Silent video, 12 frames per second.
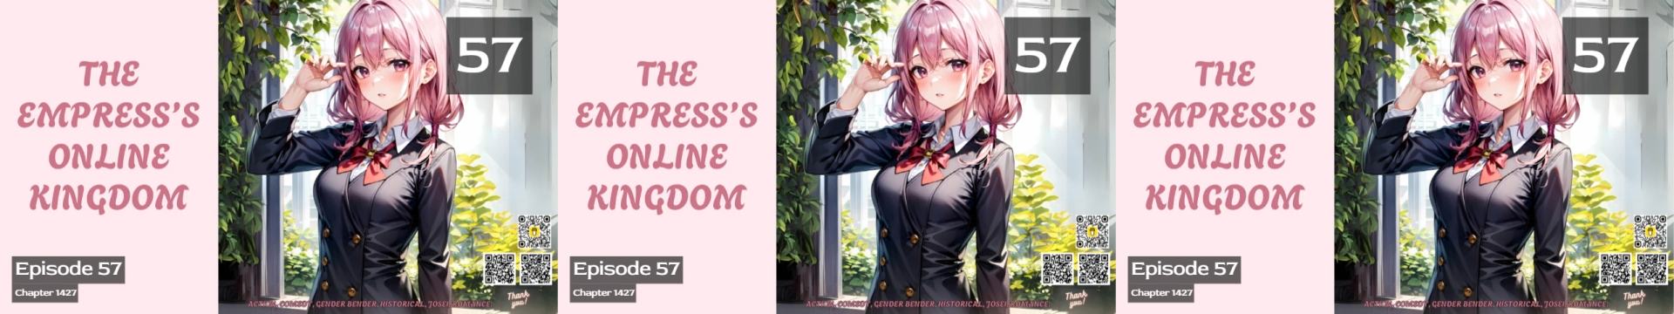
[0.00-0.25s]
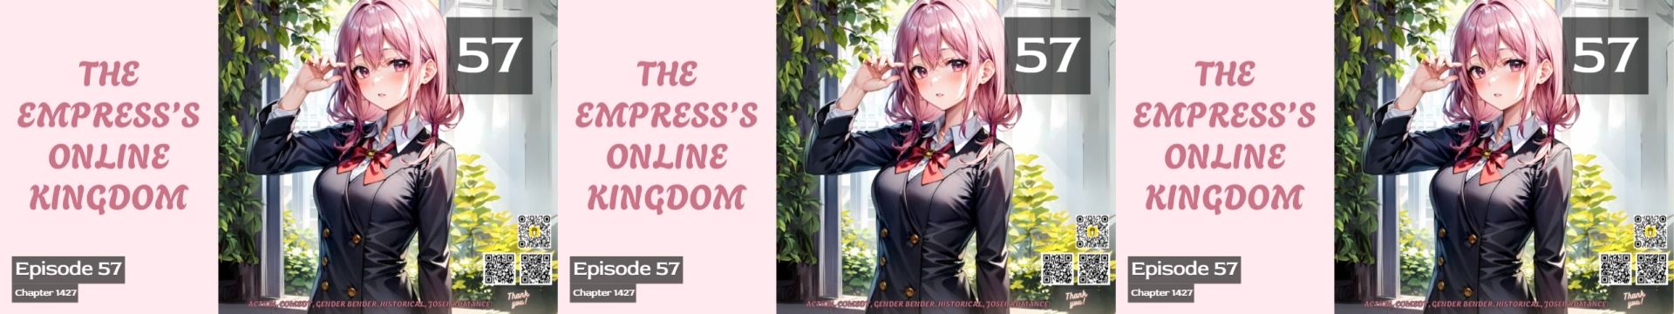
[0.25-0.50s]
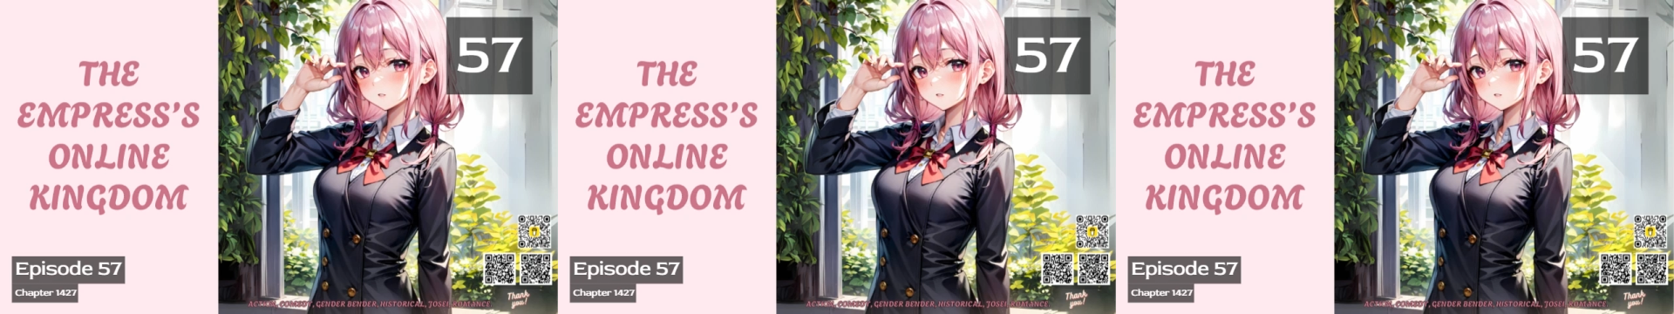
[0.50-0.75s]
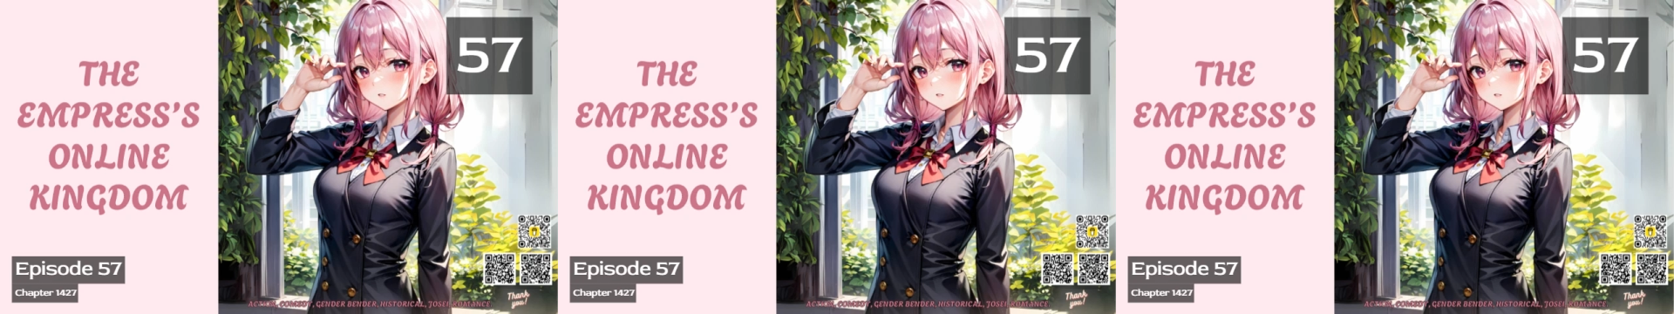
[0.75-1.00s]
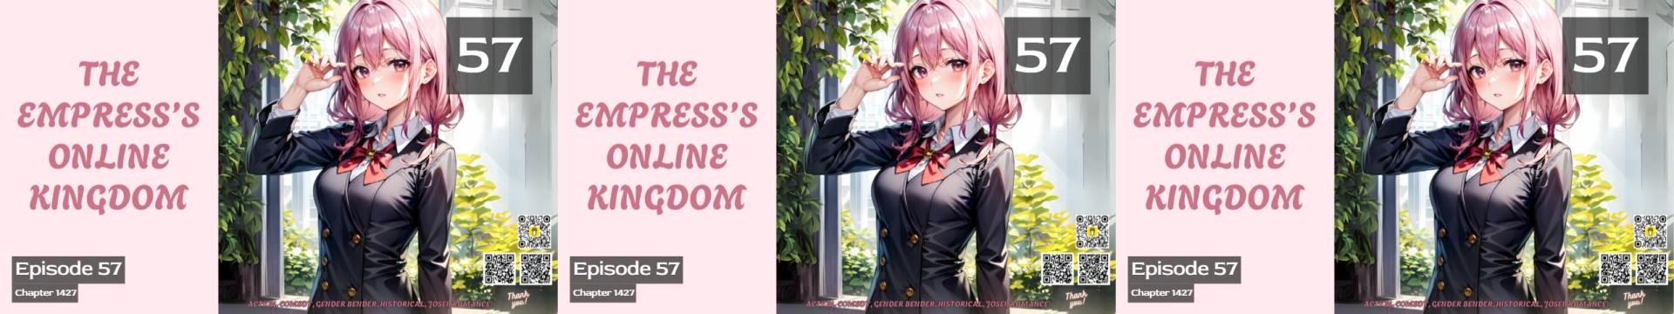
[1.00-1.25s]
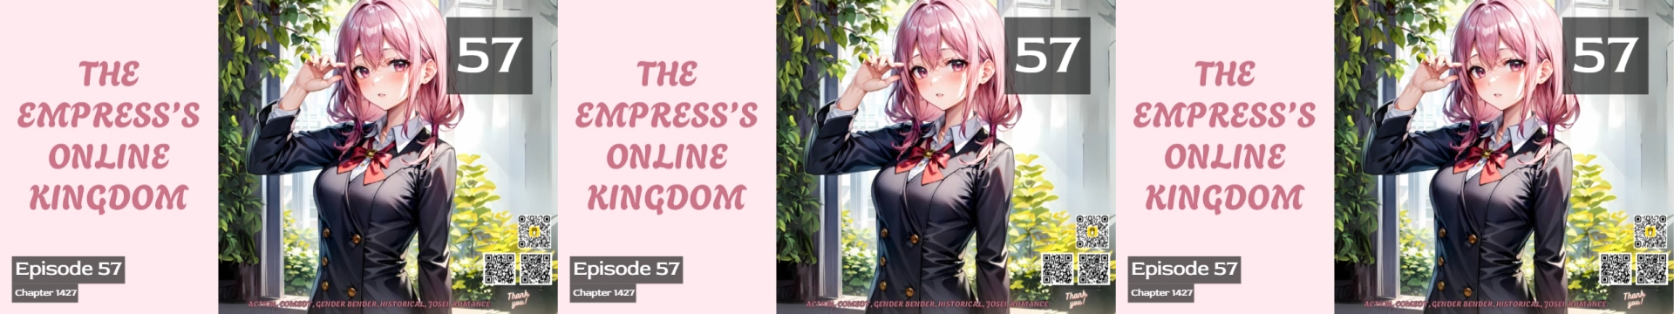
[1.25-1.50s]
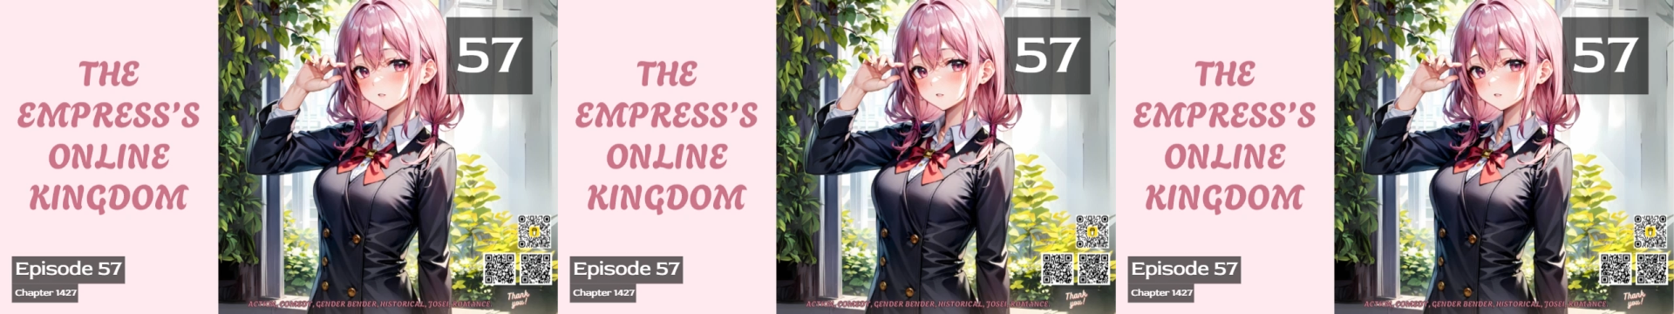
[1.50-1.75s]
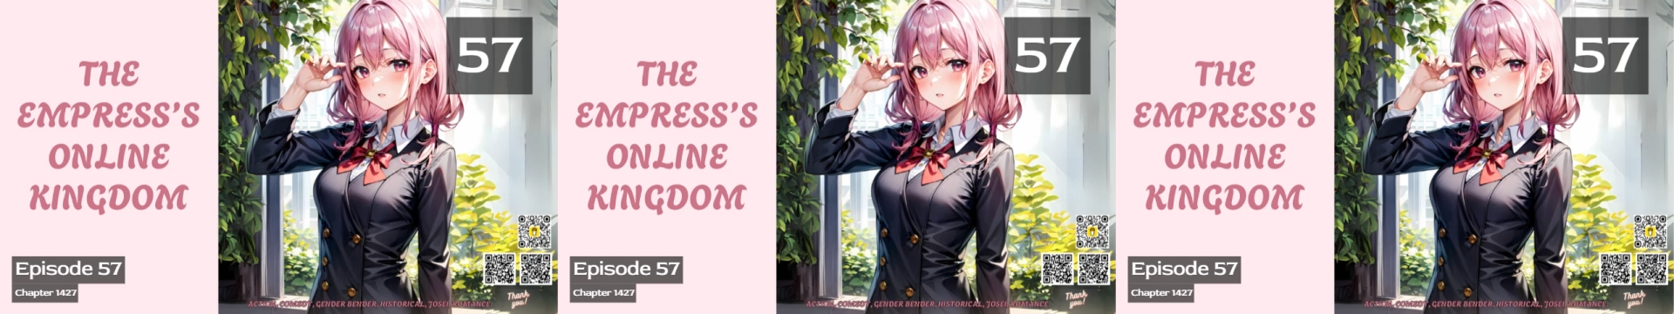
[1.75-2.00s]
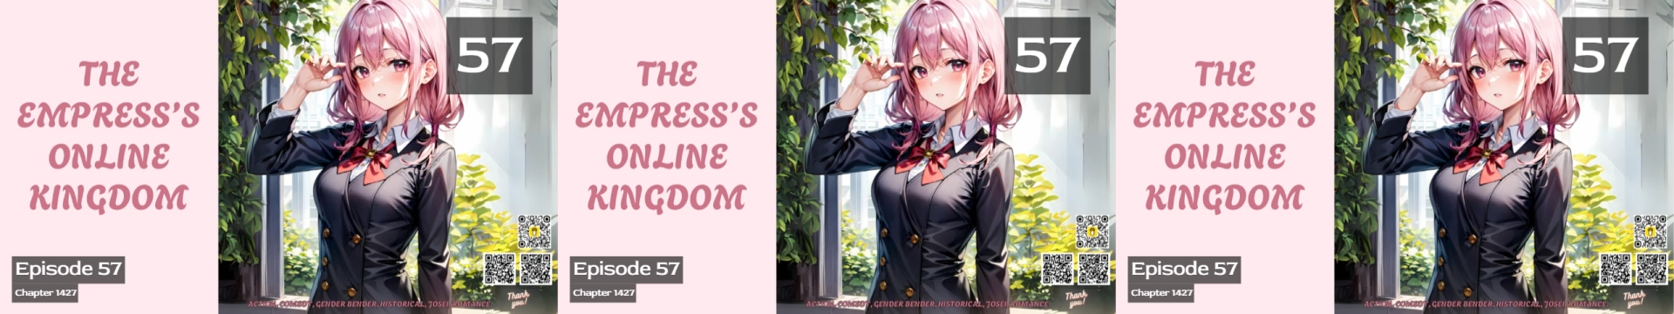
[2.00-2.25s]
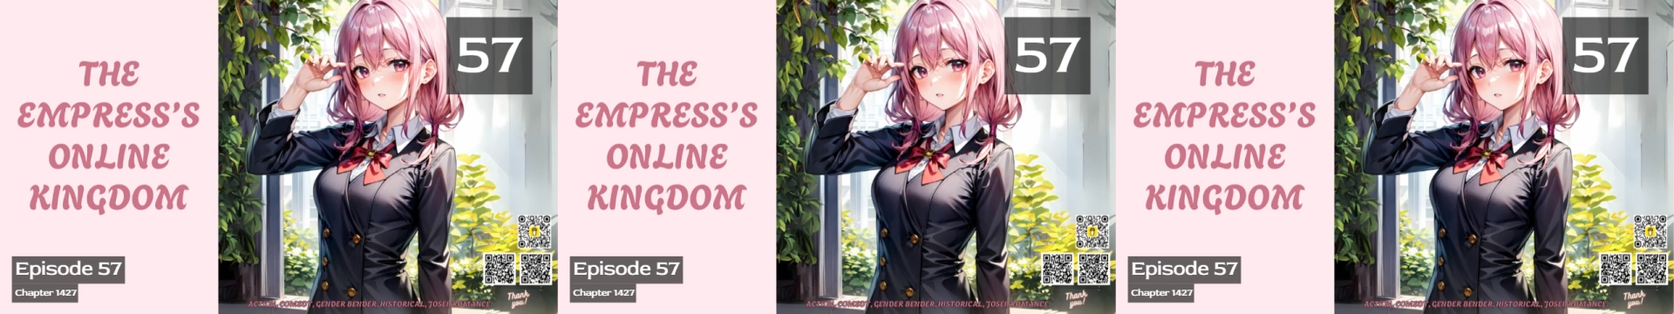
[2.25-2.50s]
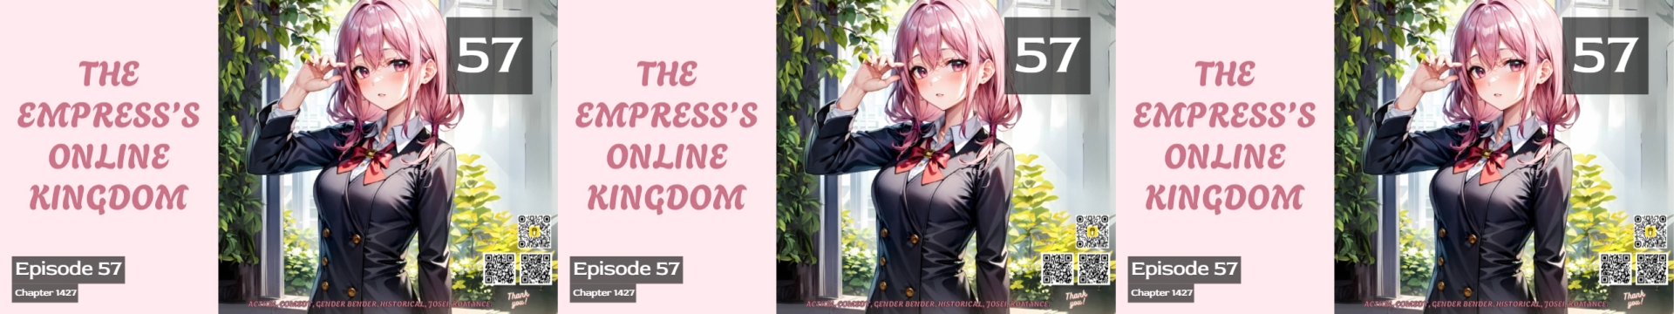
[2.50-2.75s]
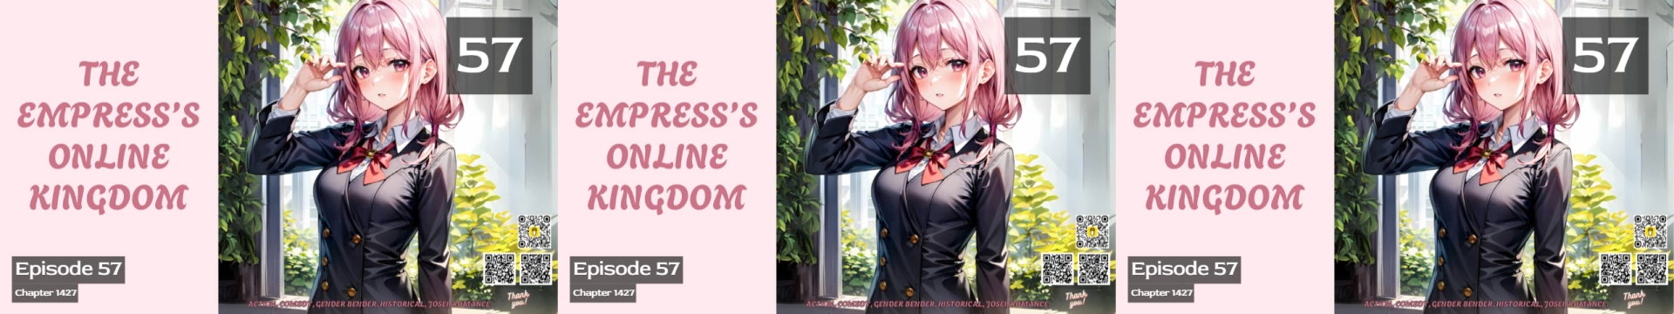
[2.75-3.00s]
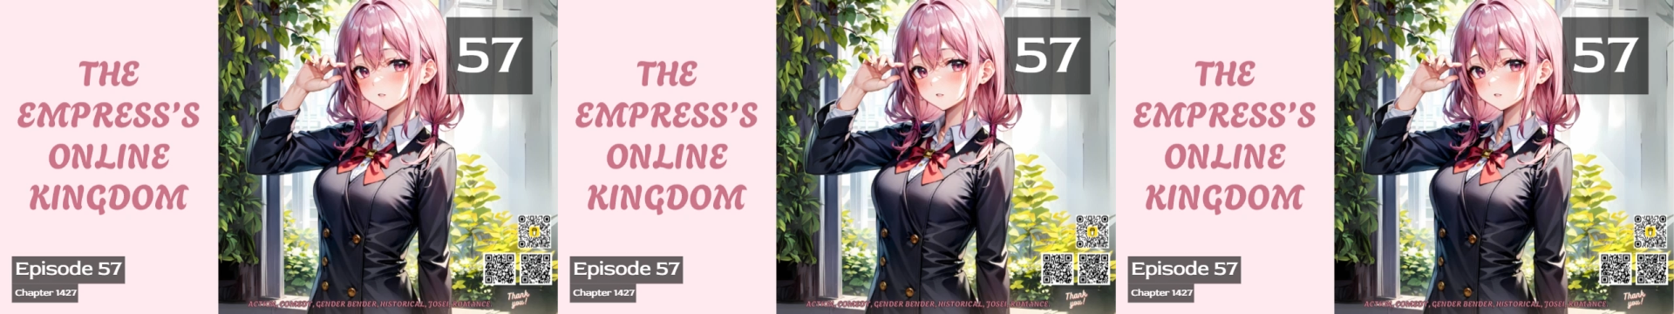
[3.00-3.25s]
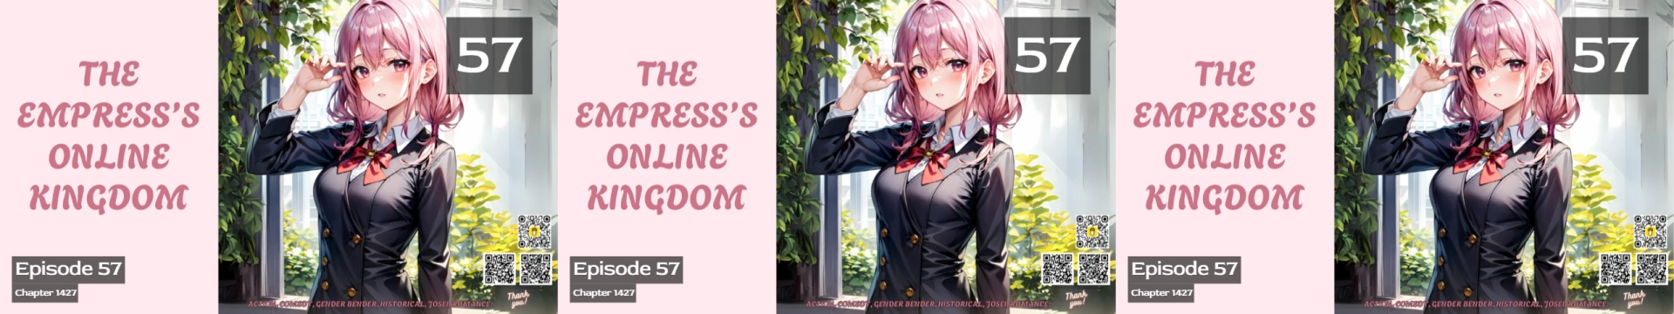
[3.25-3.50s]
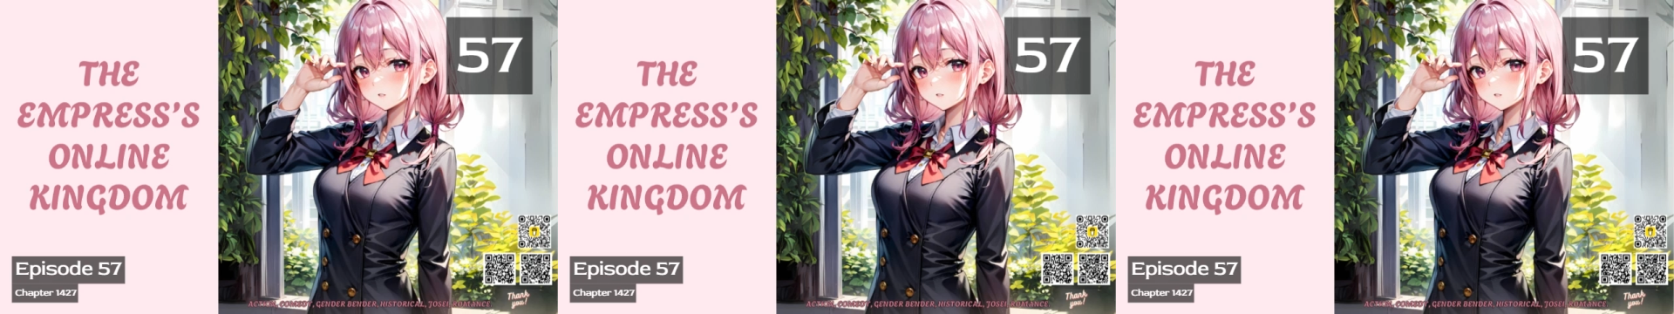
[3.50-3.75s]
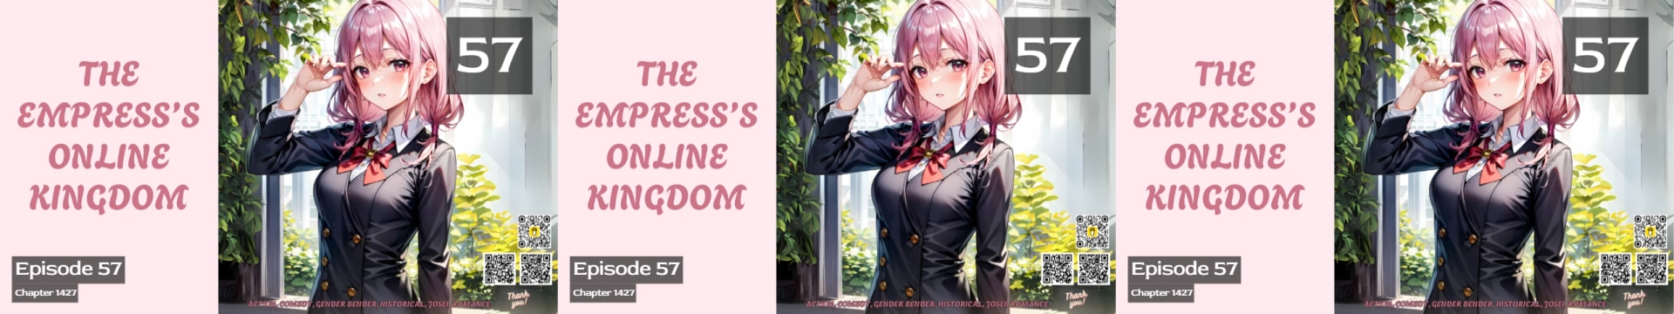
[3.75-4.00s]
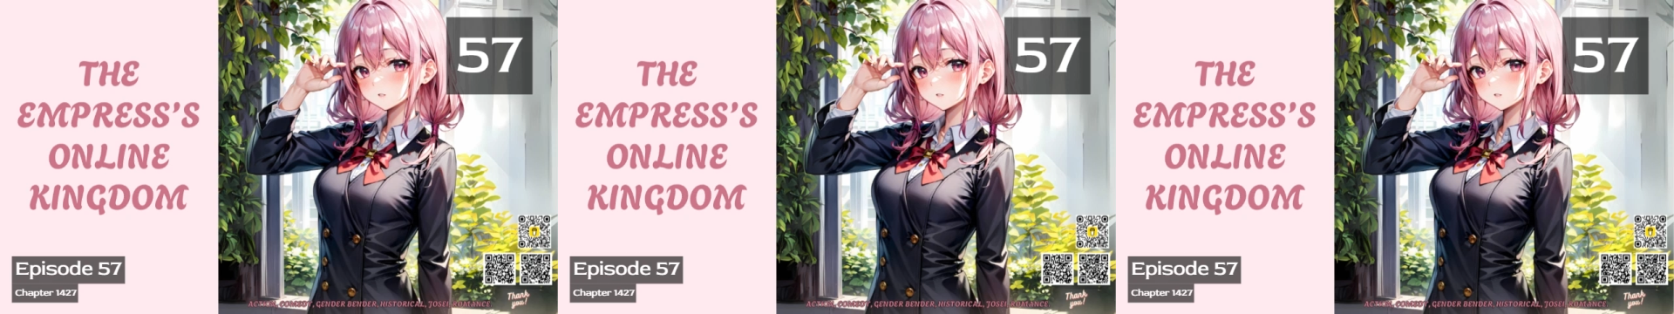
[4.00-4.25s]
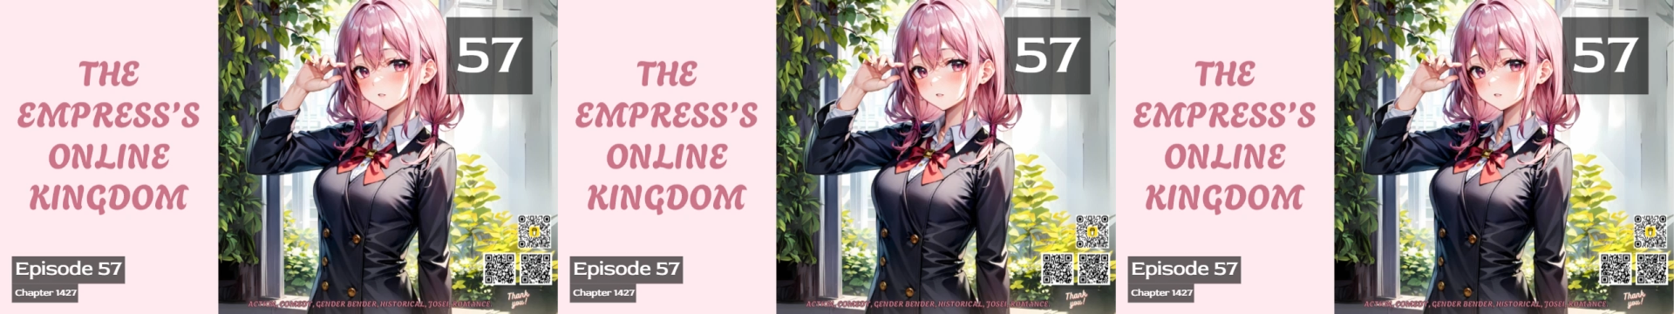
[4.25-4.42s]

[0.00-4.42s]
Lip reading: If he's really capable, he'll rise sooner or later. If he's